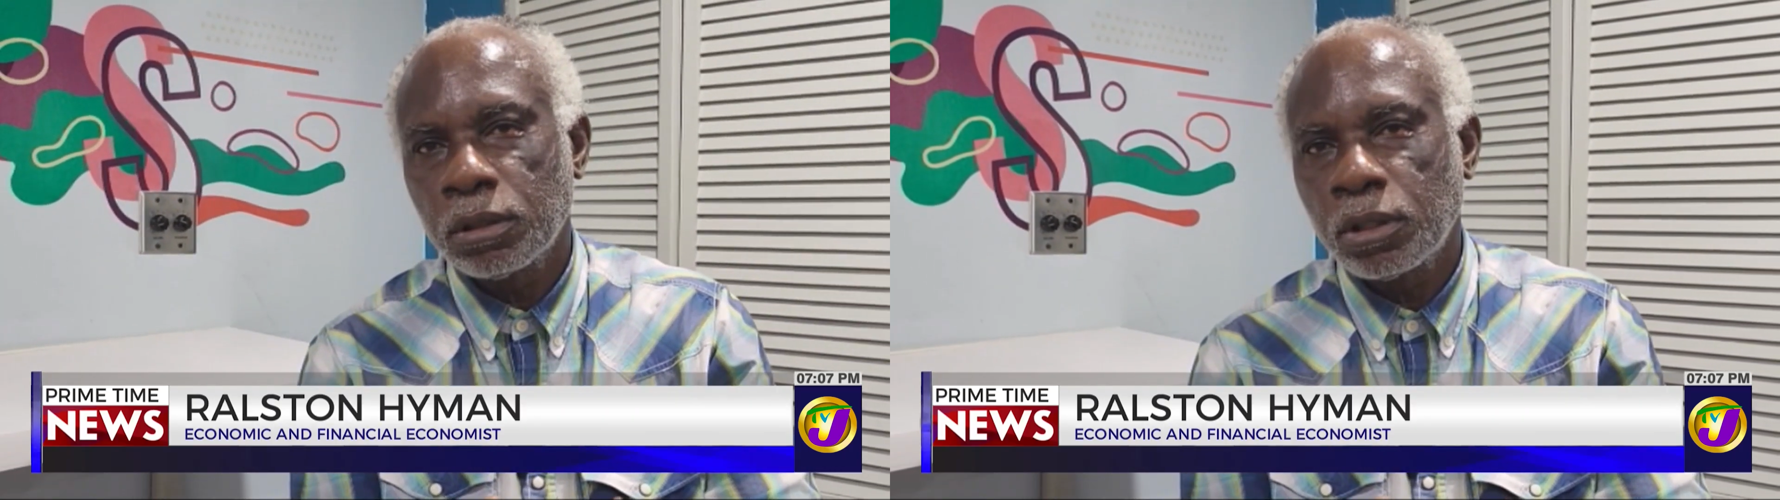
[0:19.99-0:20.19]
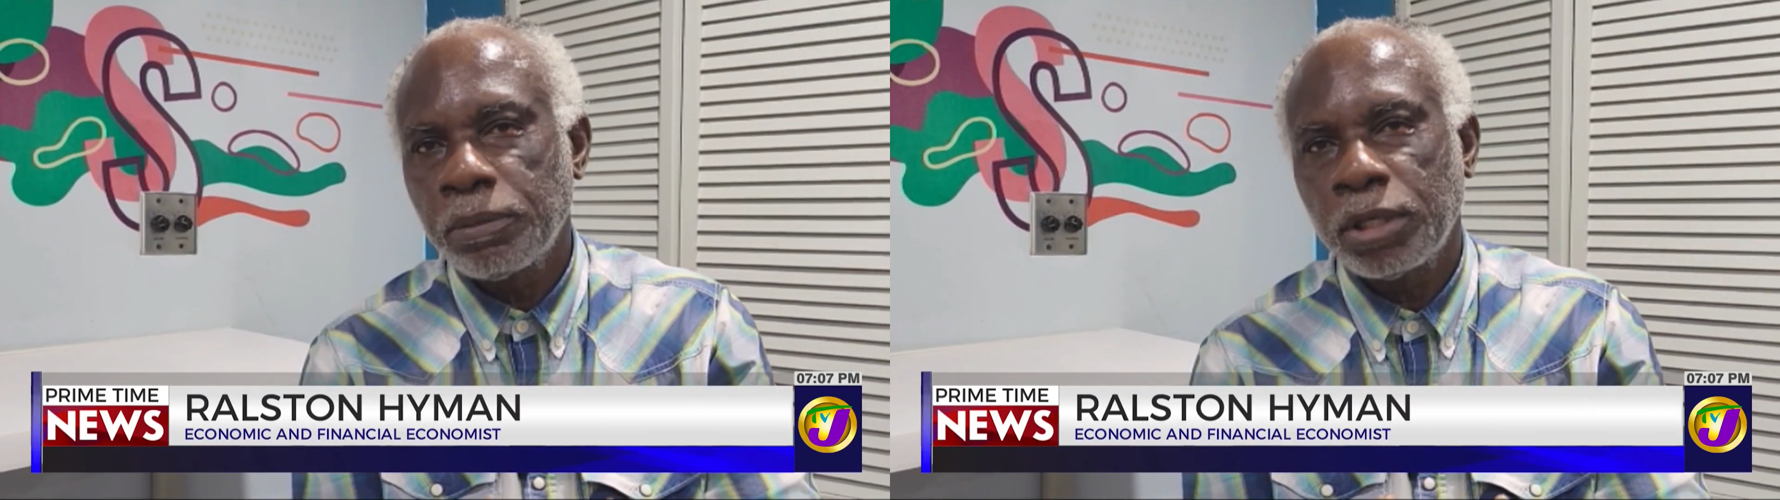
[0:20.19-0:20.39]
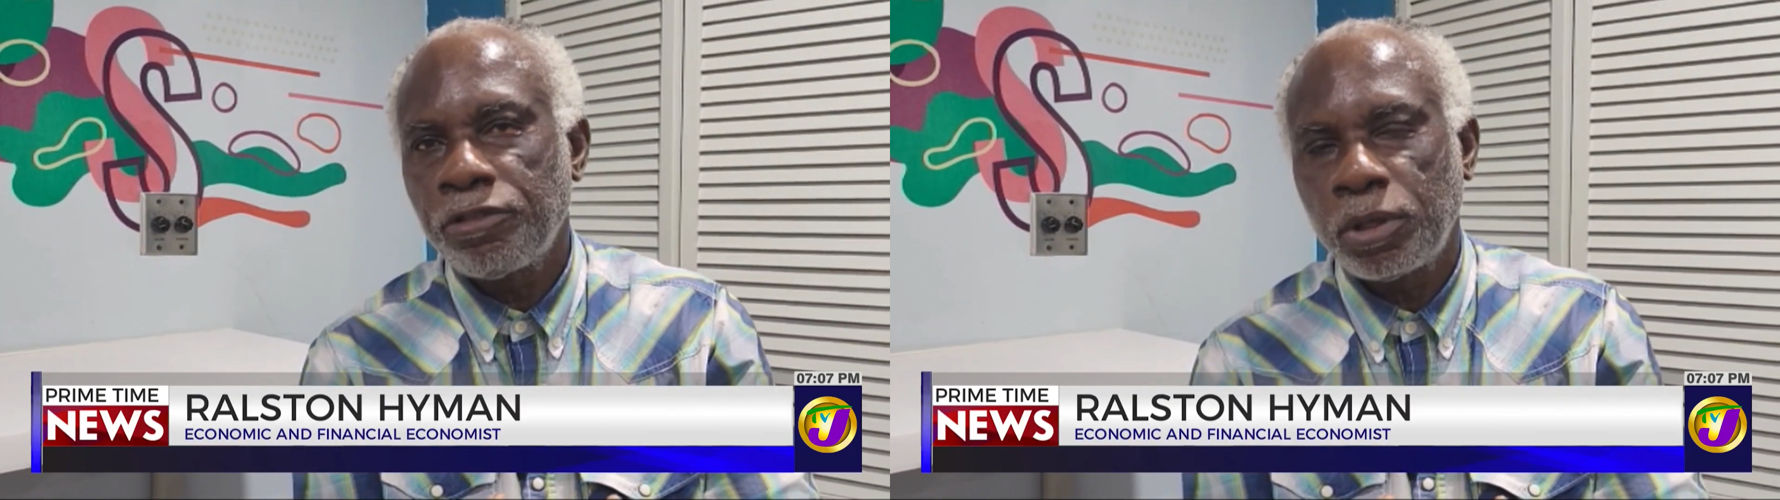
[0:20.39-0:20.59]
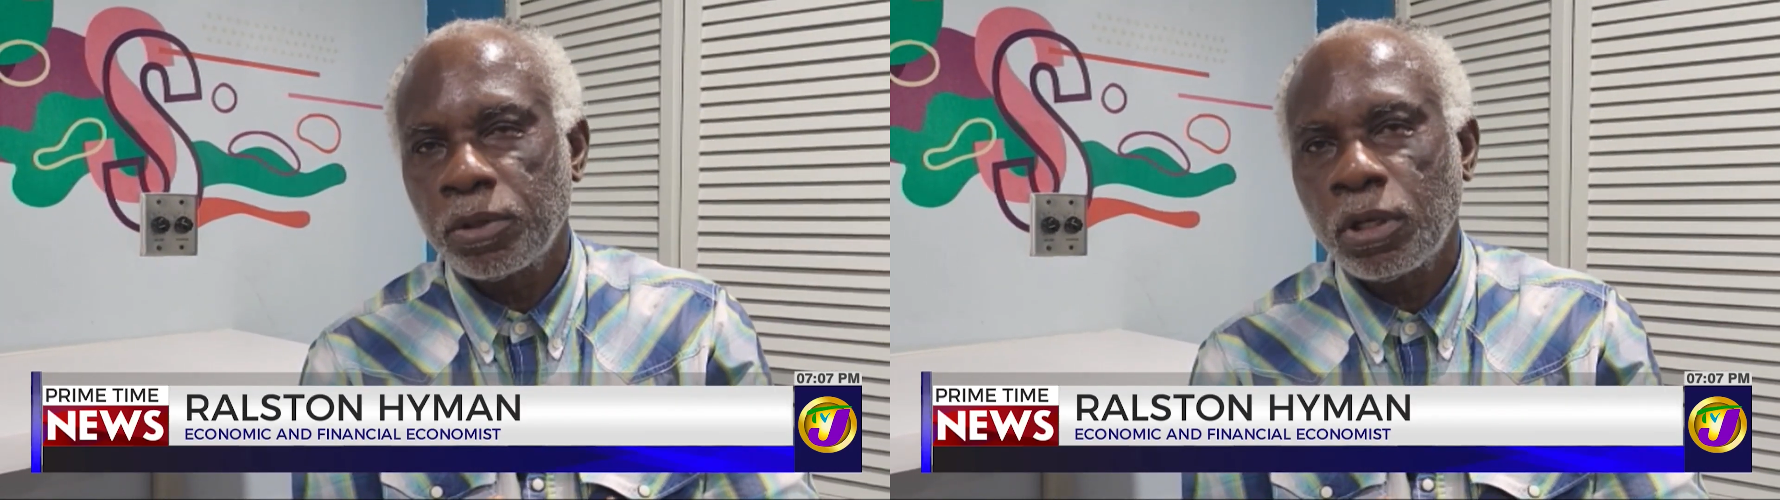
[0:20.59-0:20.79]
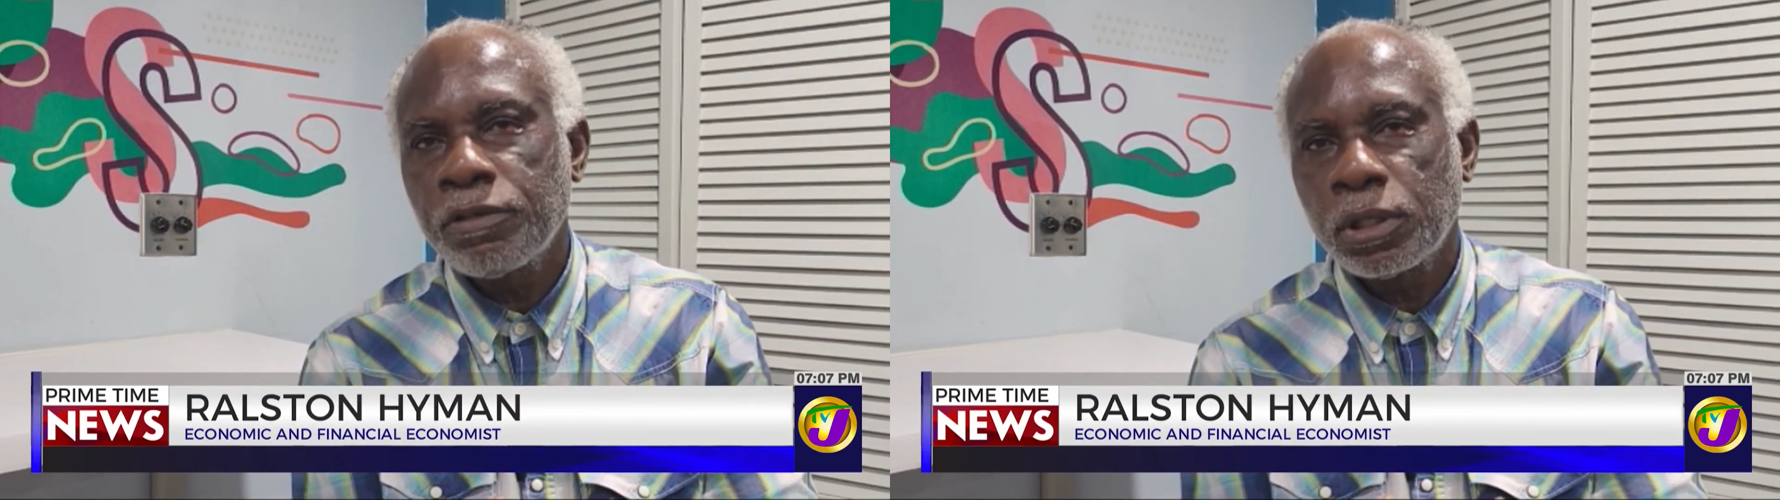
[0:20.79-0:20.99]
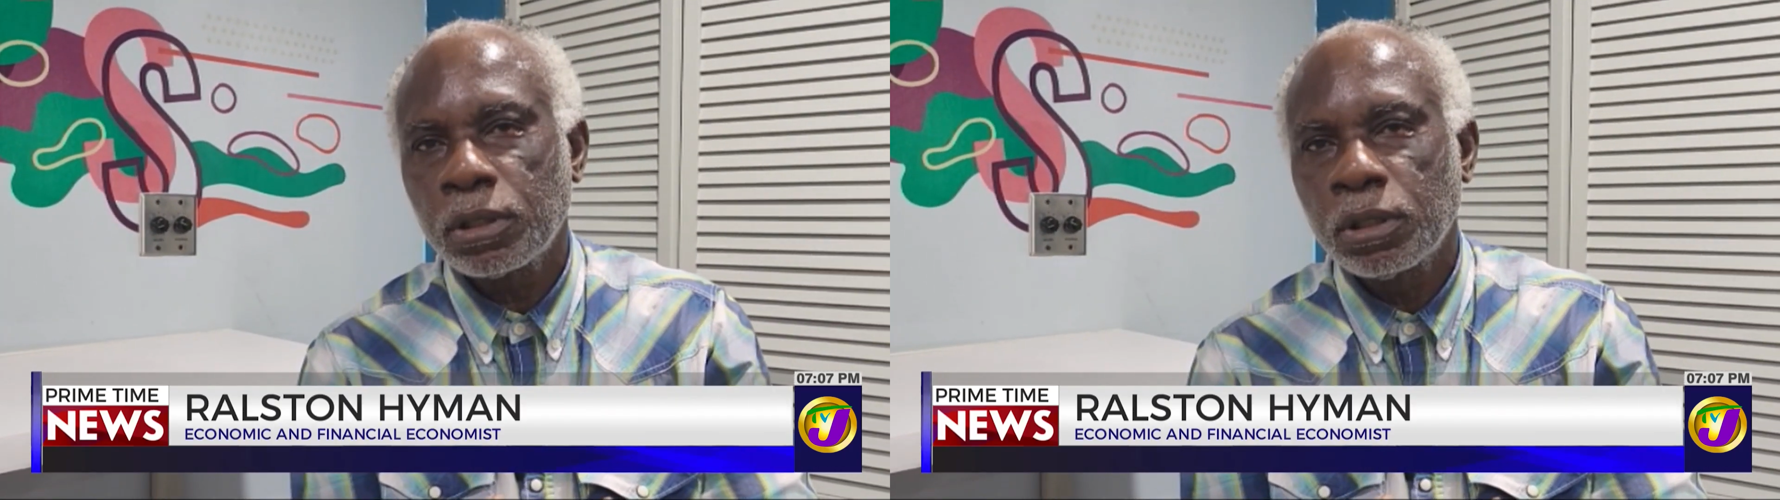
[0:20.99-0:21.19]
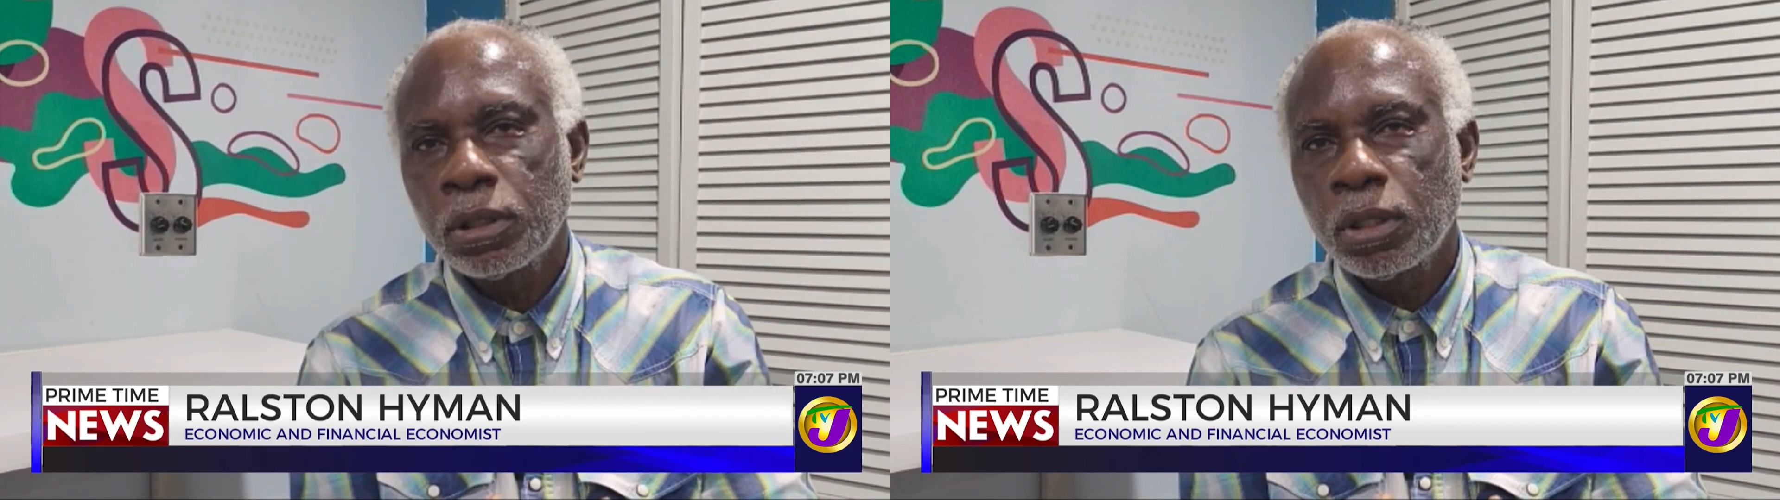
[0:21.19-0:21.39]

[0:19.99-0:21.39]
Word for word: comment from the governor